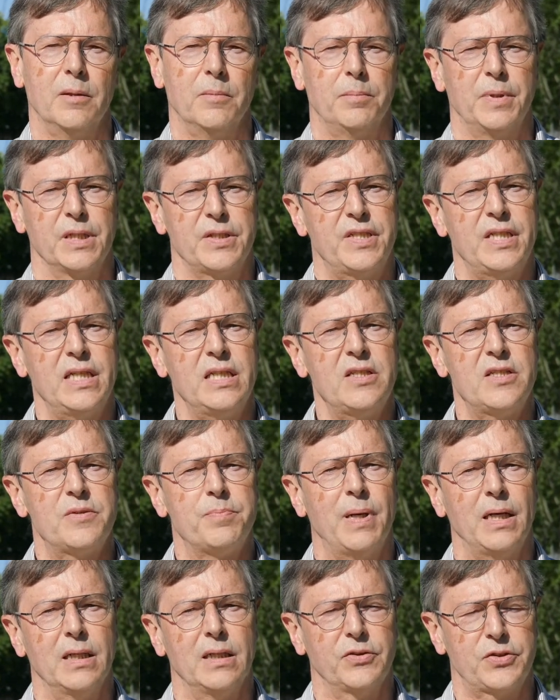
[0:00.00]
but since
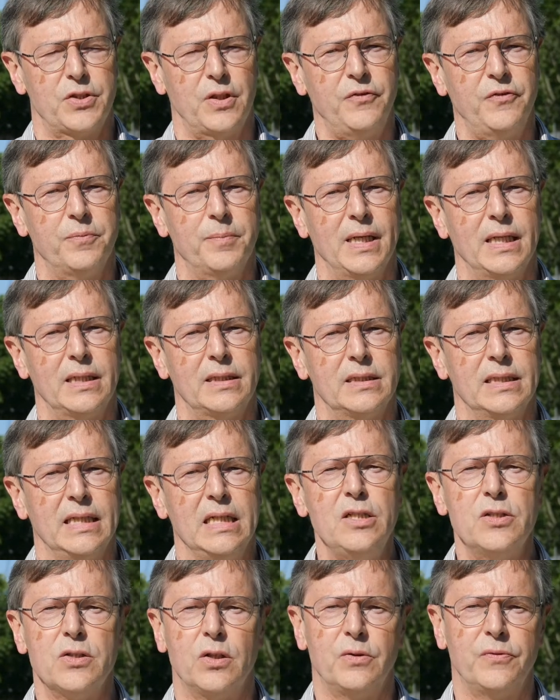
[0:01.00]
soft matter
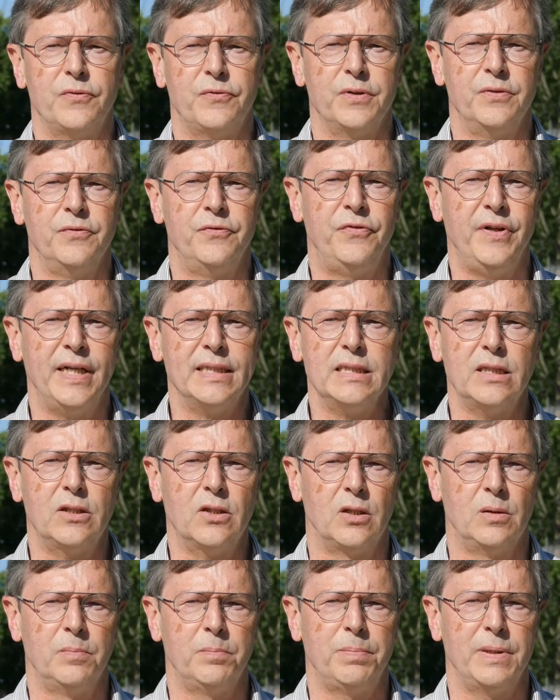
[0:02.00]
is often very
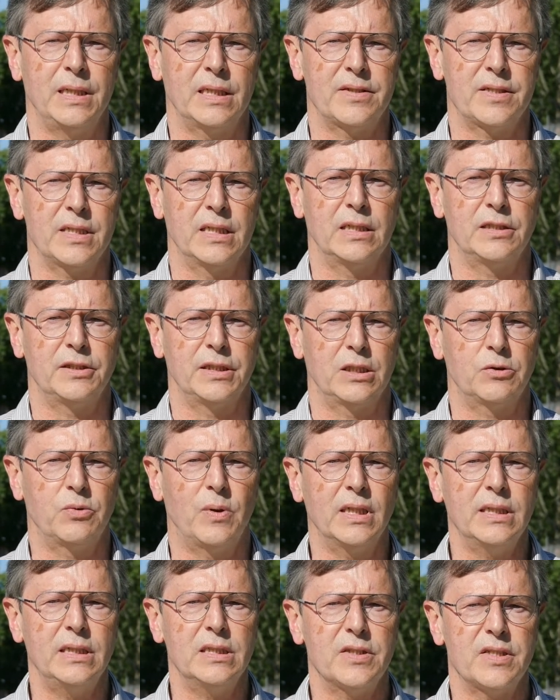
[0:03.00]
complex and
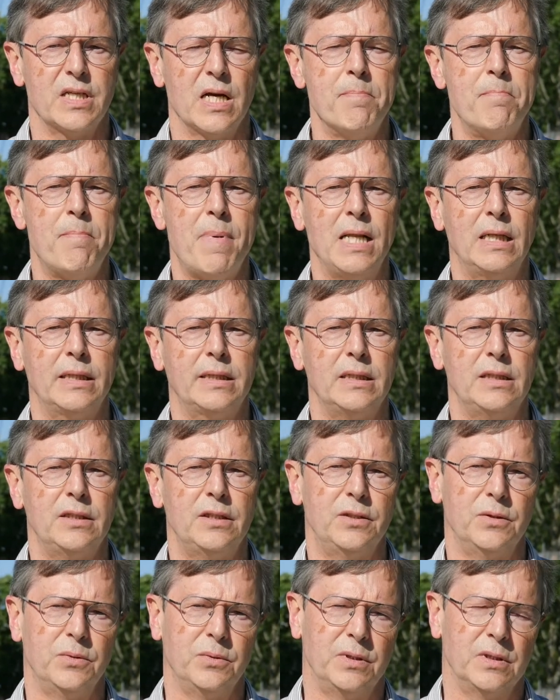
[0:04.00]
requires a
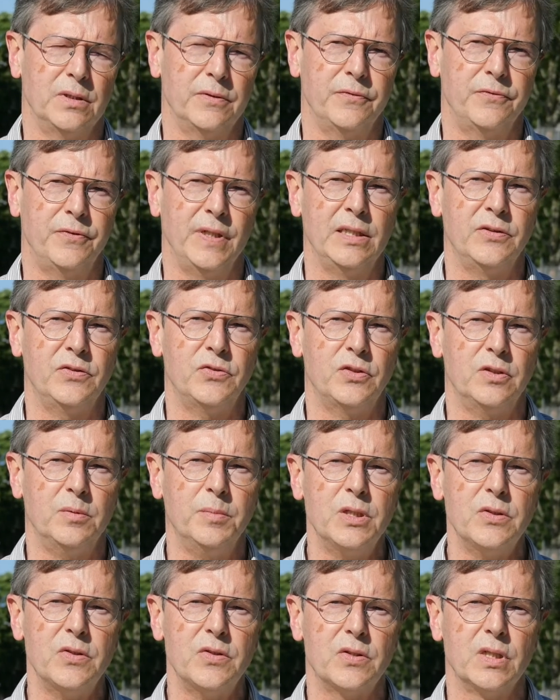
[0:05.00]
multitude of
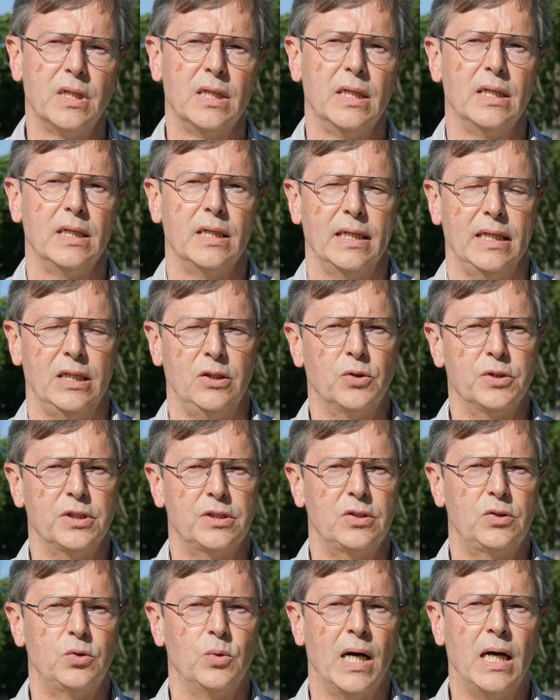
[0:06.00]
instruments, in
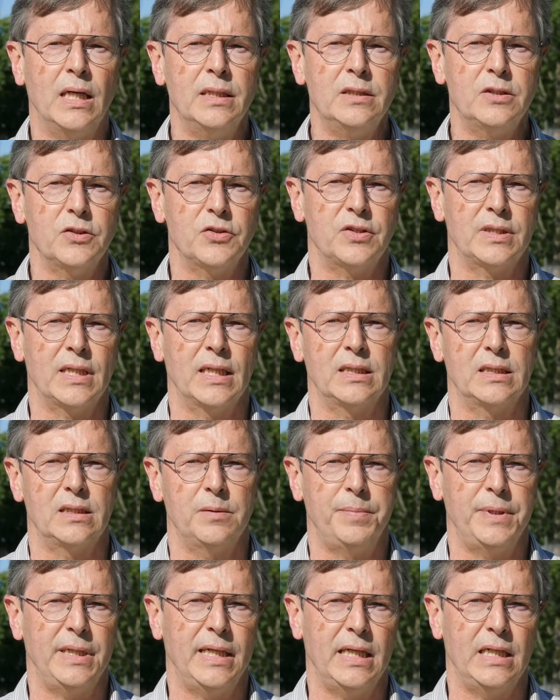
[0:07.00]
order to understand the
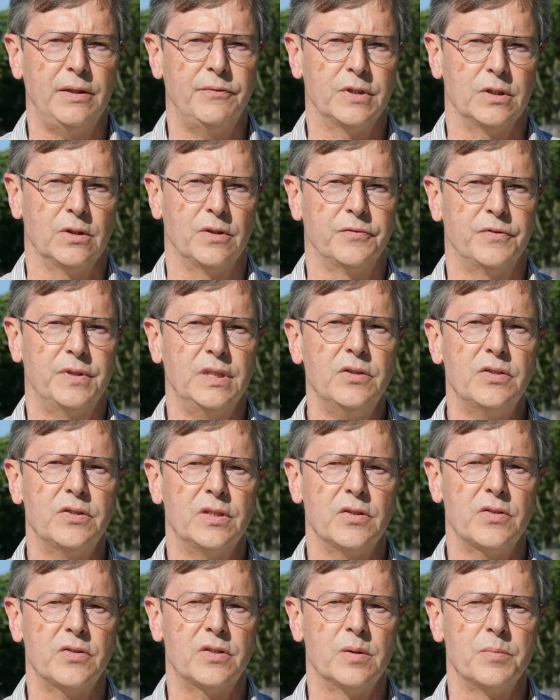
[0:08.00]
behavior of these
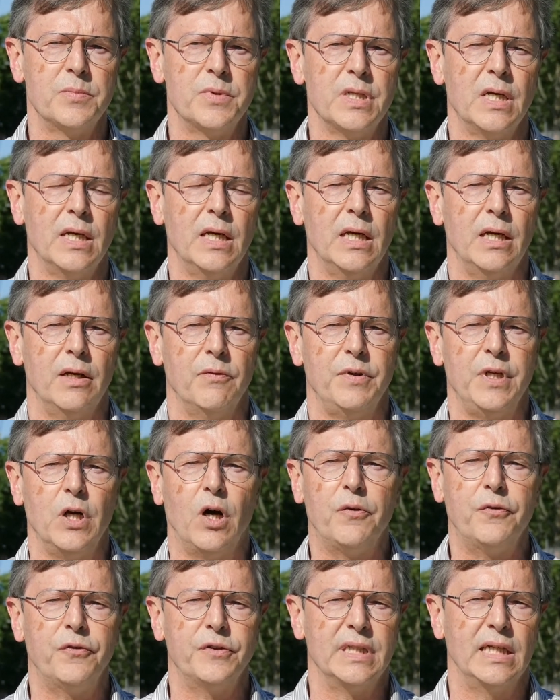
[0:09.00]
systems, we
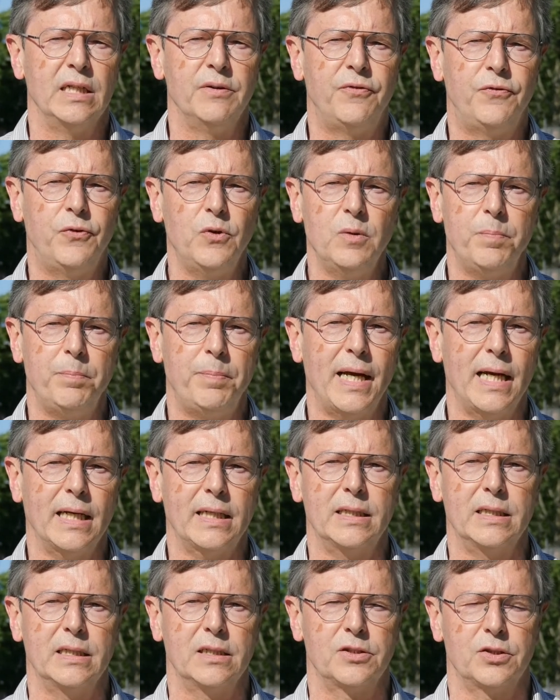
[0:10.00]
offer a full
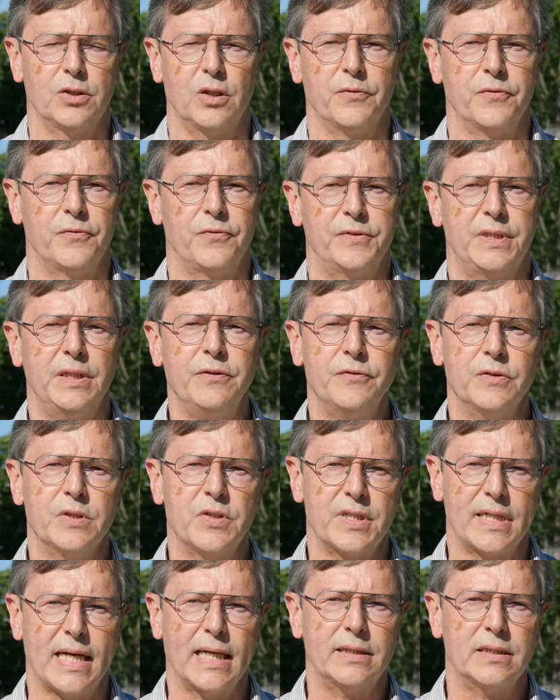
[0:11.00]
package of different
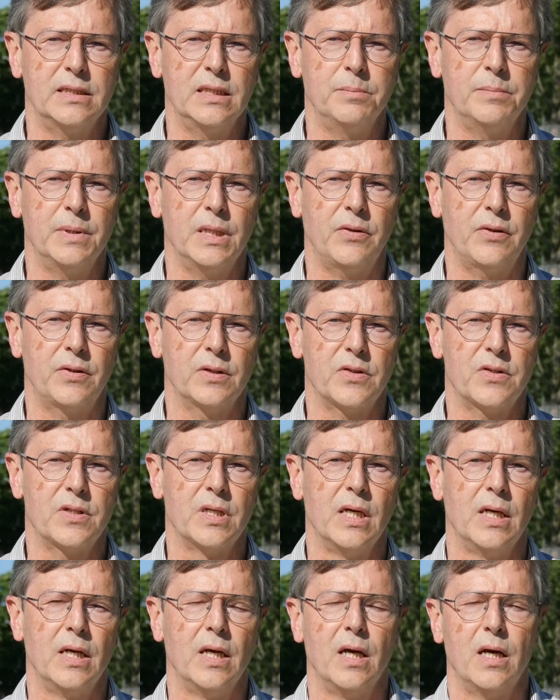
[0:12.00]
scattering methods,
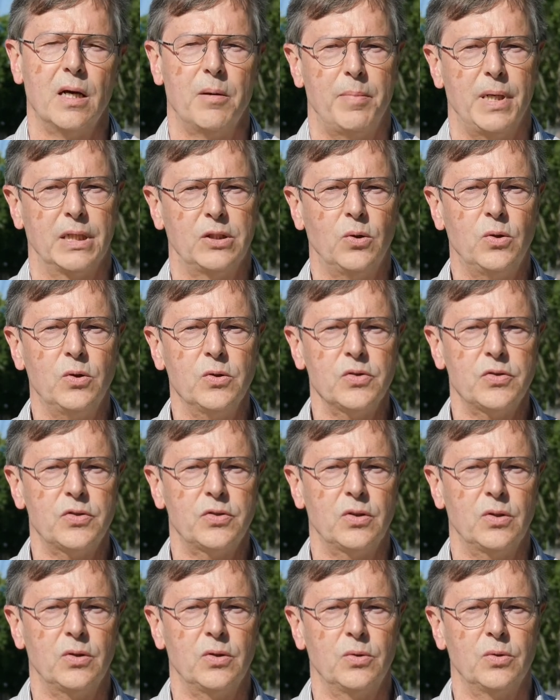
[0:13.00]
but
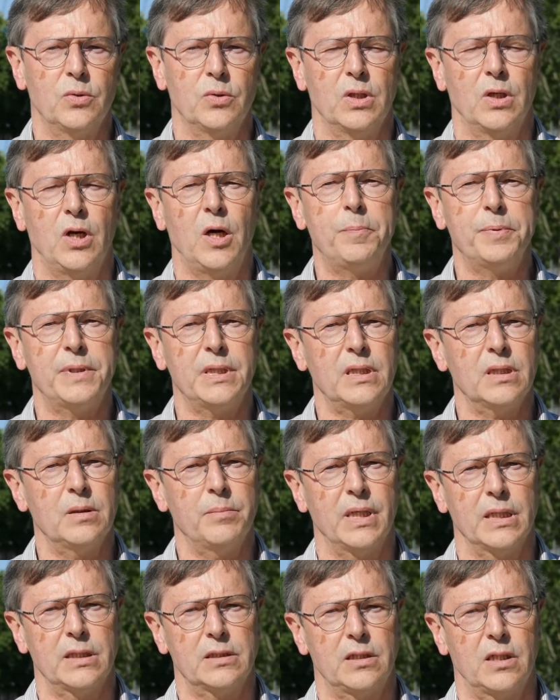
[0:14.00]
also optical
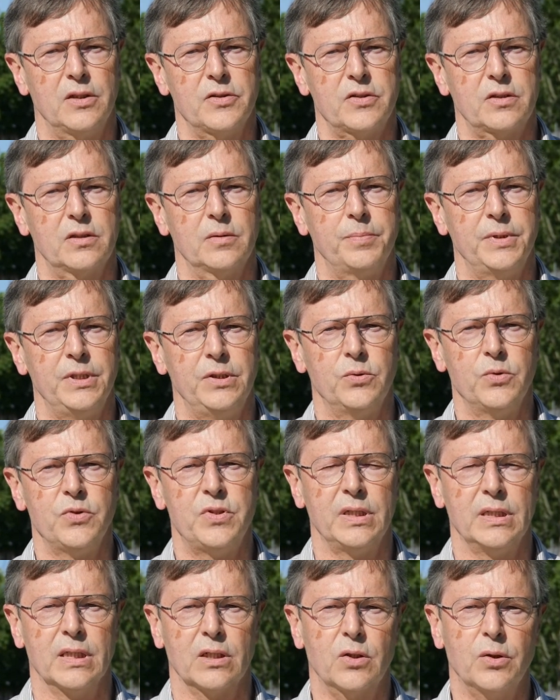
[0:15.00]
microscopy
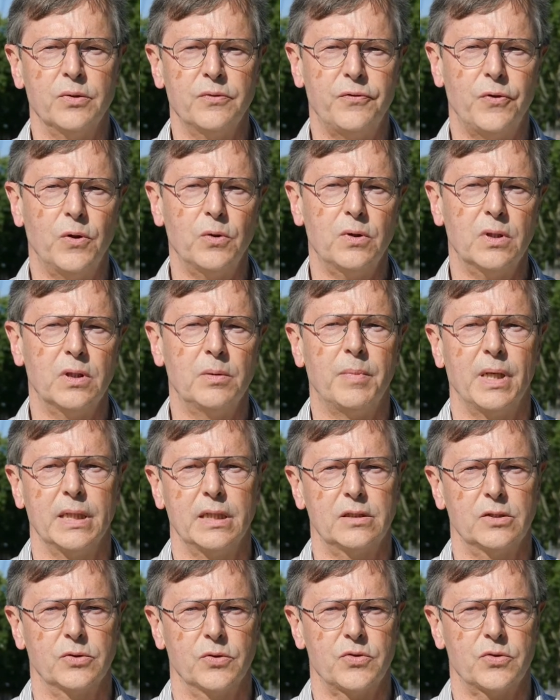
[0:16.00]
using a confocal
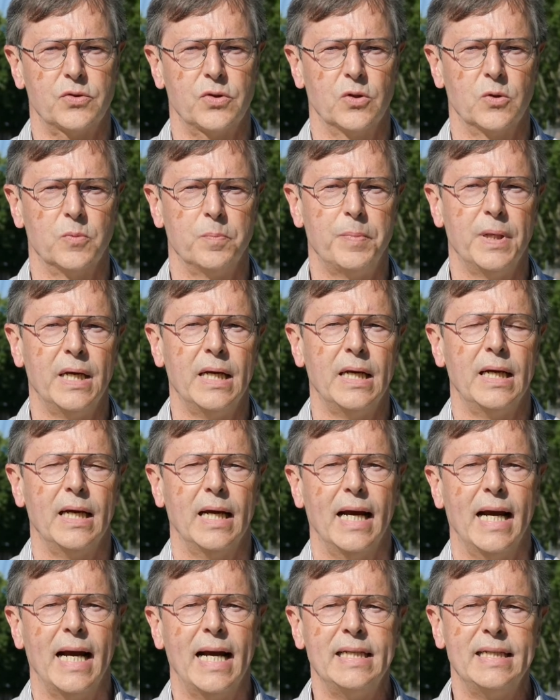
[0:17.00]
microscope
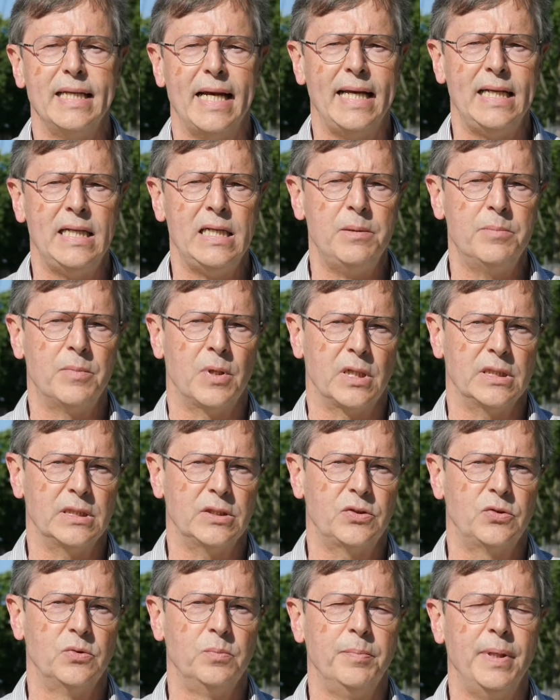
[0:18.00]
and
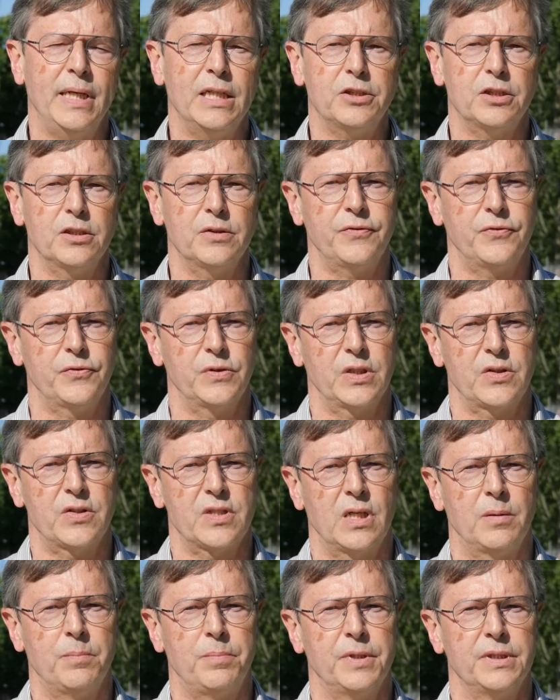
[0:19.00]
NMR to measure, for
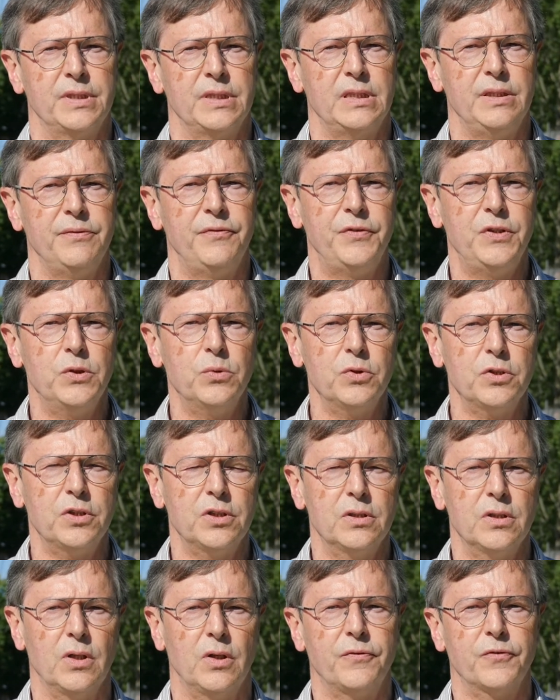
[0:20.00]
example, the
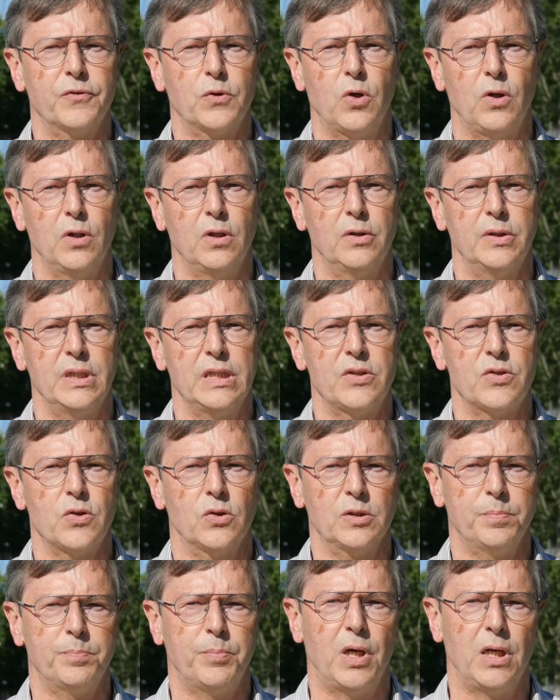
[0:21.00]
diffusion of colloids
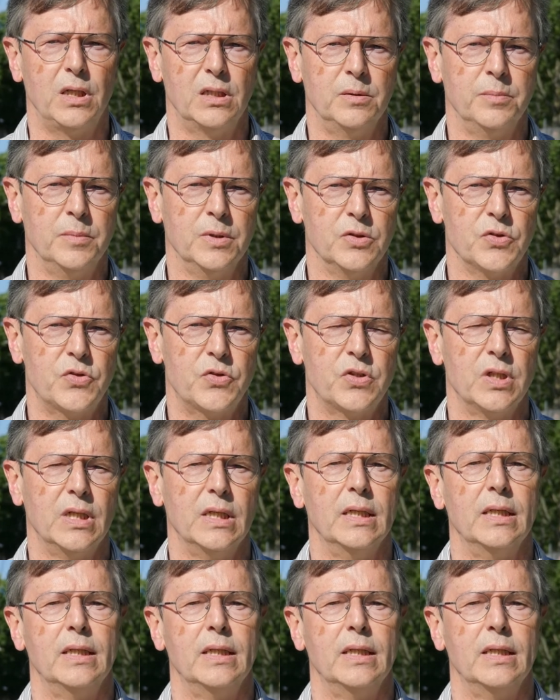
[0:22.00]
or polymers.